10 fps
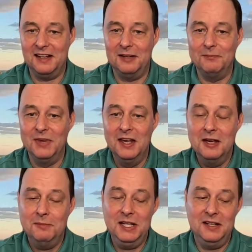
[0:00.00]
Um,
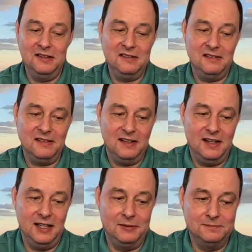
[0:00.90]
because
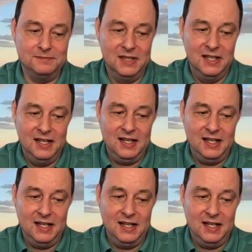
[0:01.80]
um,